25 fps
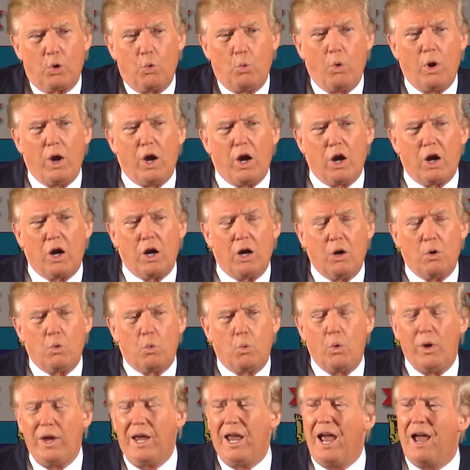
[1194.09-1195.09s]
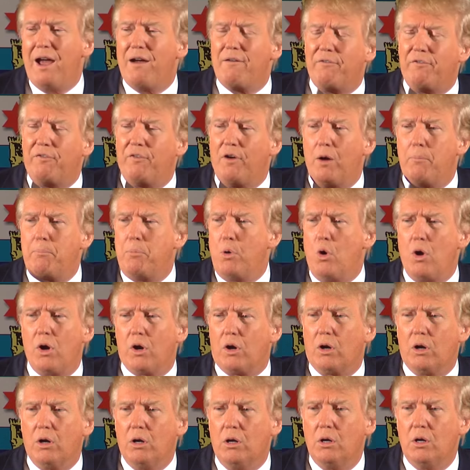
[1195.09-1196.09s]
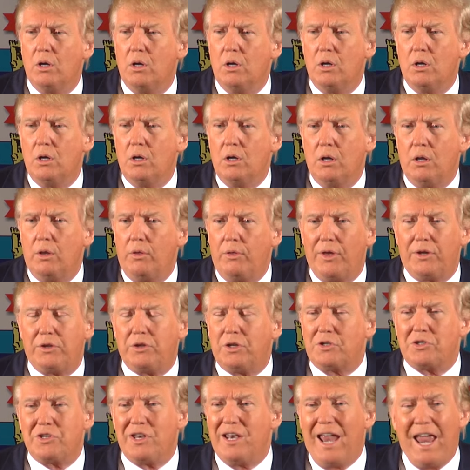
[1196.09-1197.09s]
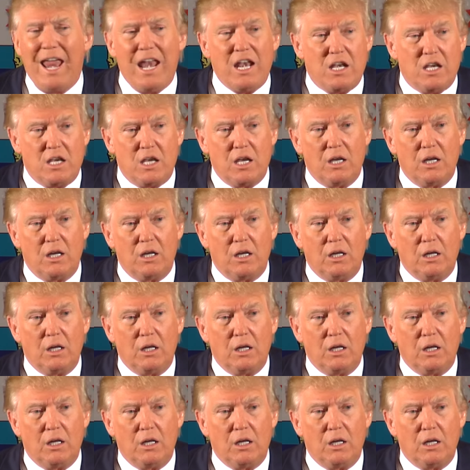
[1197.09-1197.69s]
where we have a border that doesn't end.